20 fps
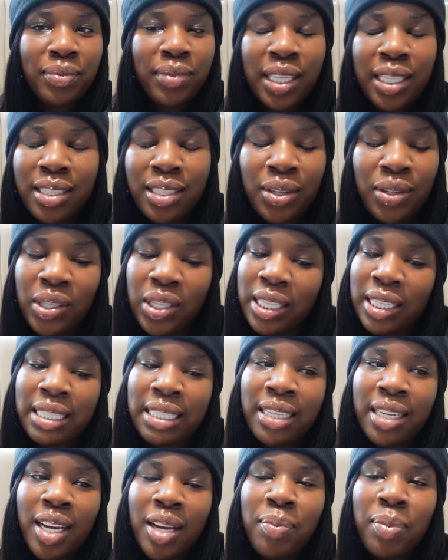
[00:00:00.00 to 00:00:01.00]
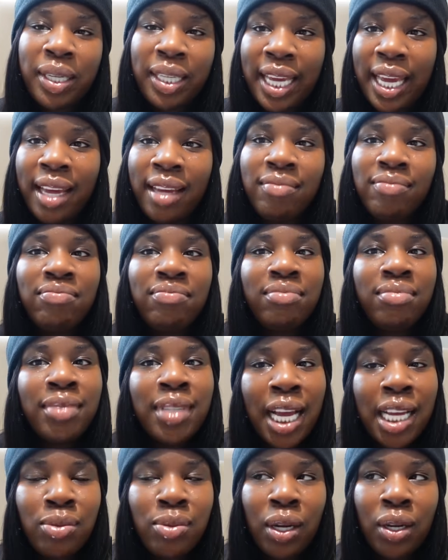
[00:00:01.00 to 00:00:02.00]
There's no need. But yeah,
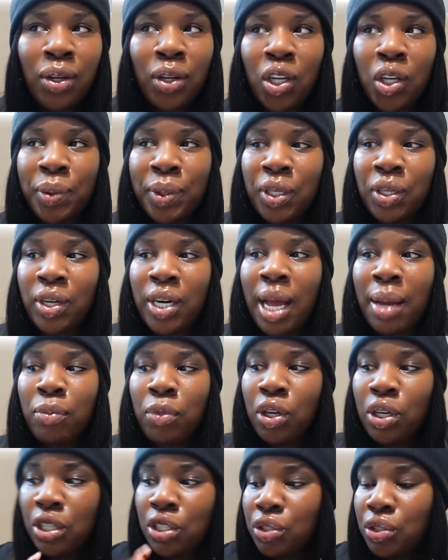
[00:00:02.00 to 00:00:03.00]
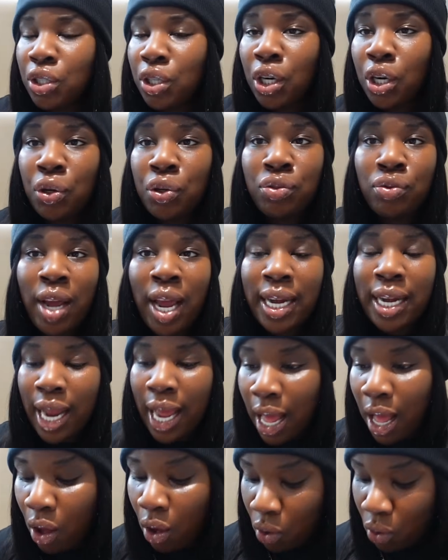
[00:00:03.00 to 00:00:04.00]
that's what I got going on. I'm going to do the clothes right
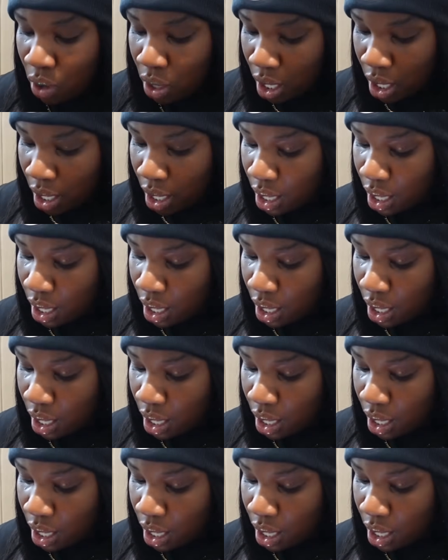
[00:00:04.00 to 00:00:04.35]
now.